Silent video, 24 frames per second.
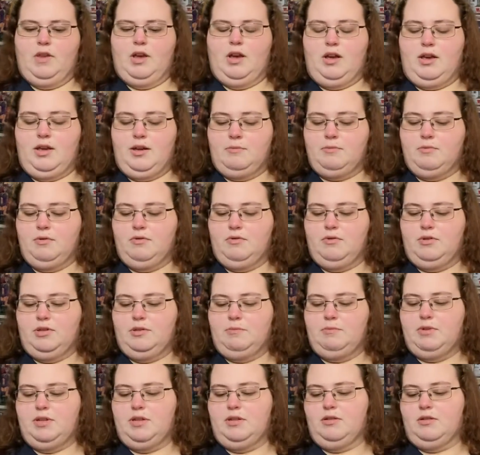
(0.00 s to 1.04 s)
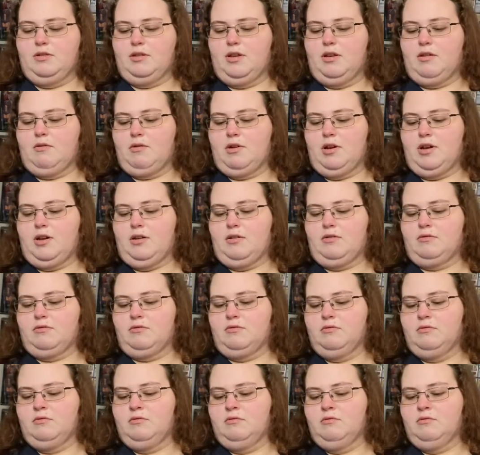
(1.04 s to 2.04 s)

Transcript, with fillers: I am going to be looking around,